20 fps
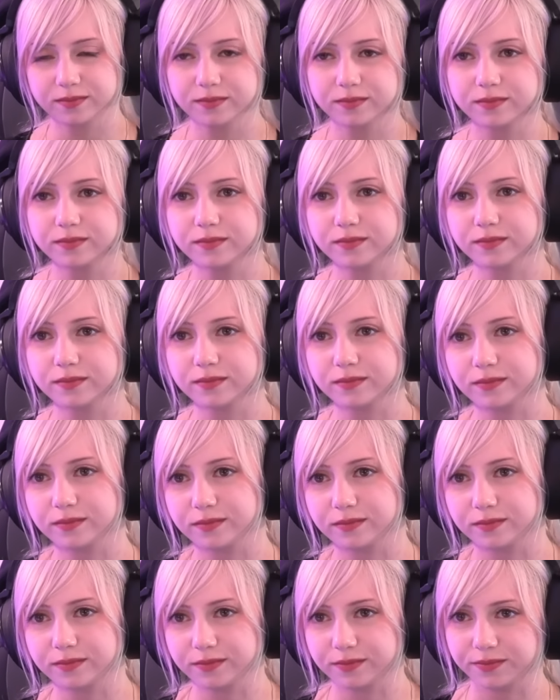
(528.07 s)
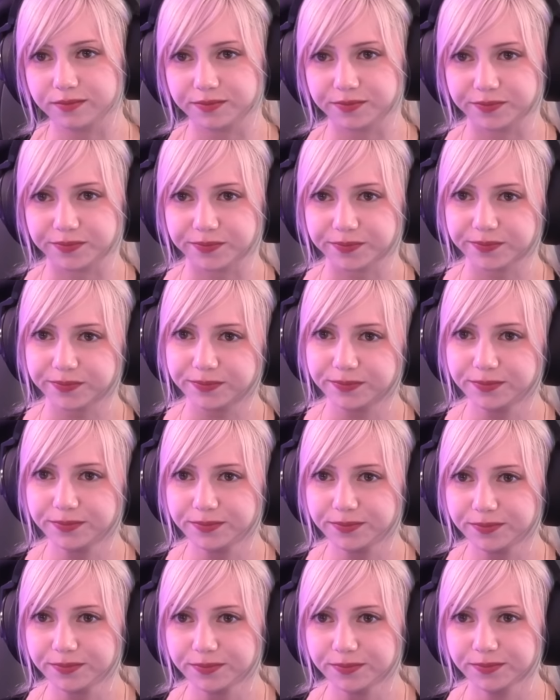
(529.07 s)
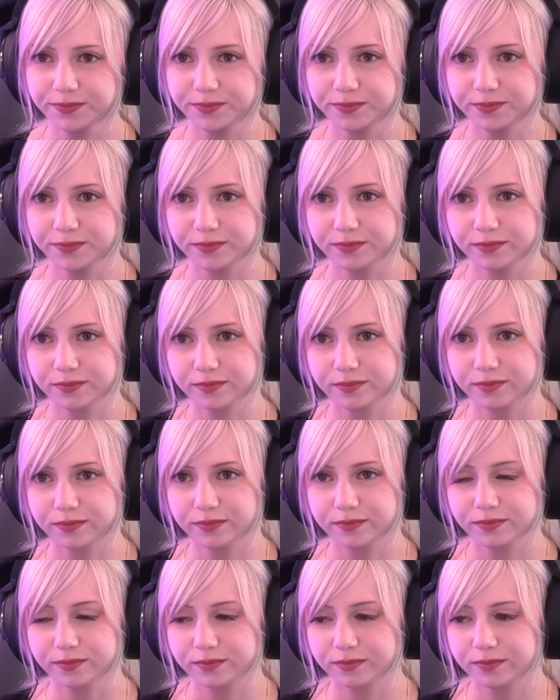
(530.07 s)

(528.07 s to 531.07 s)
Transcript: [no speech]